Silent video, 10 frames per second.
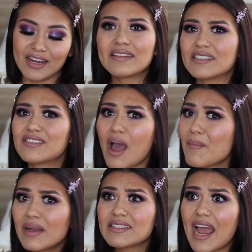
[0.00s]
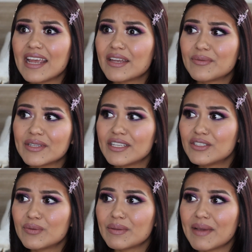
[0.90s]
There's not much I can really
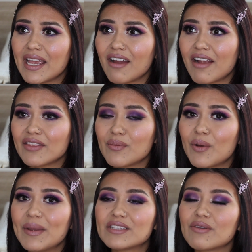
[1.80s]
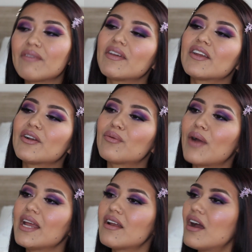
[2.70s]
do with my hair at the moment, so I figured
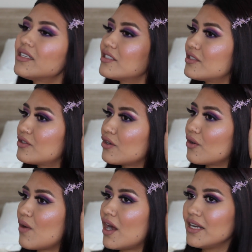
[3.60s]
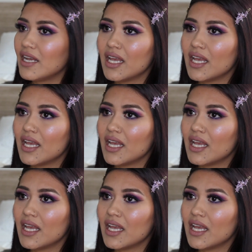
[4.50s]
why not just throw on